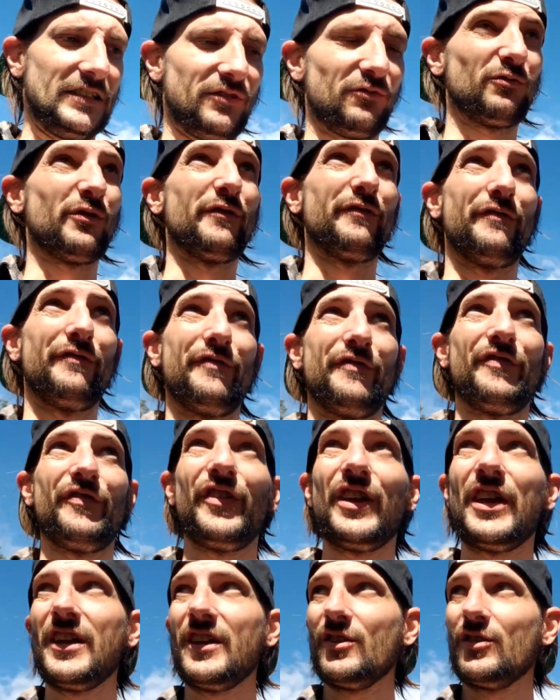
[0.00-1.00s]

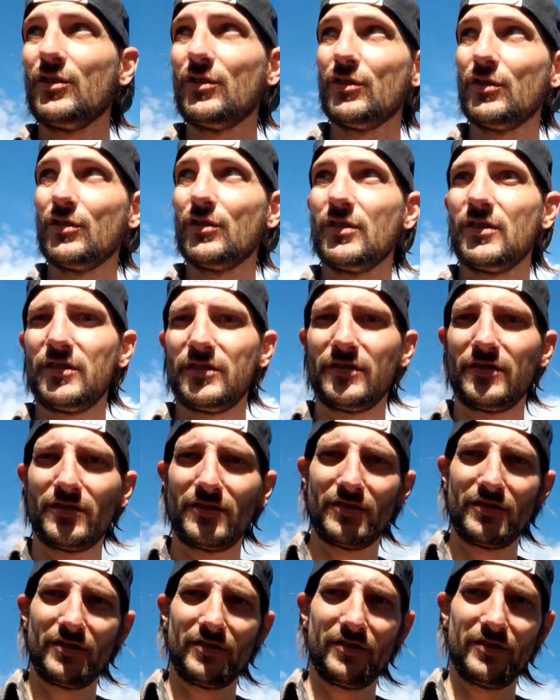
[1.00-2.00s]
reveal
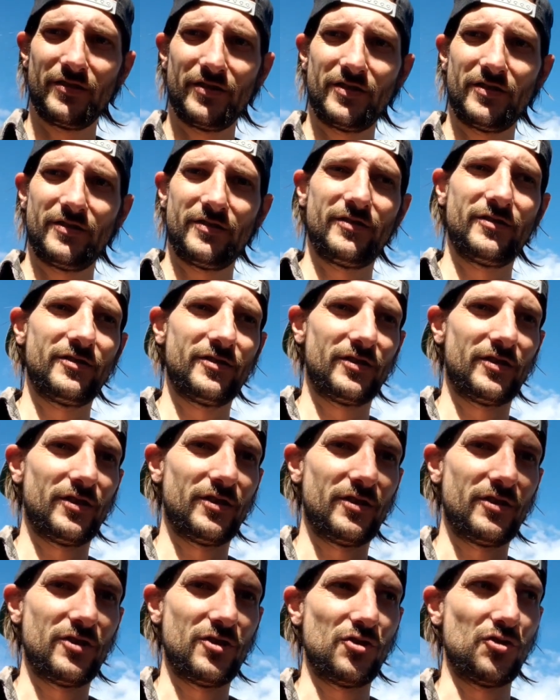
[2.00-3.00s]
to
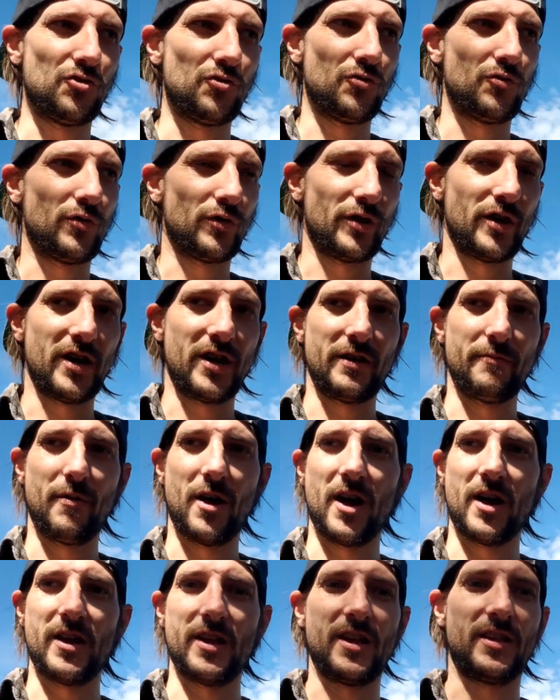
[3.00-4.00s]
you or
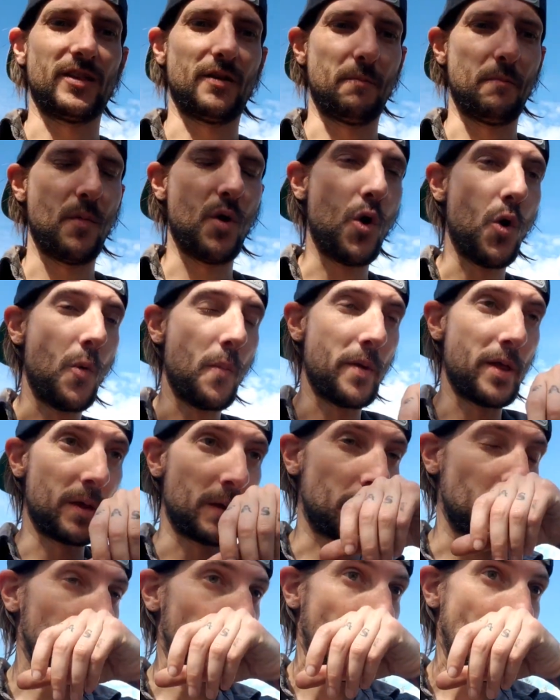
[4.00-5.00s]
anybody at the
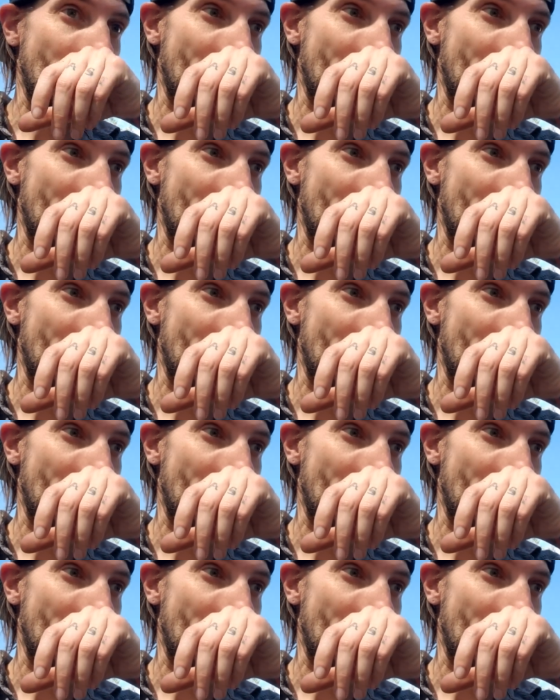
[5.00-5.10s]
moment.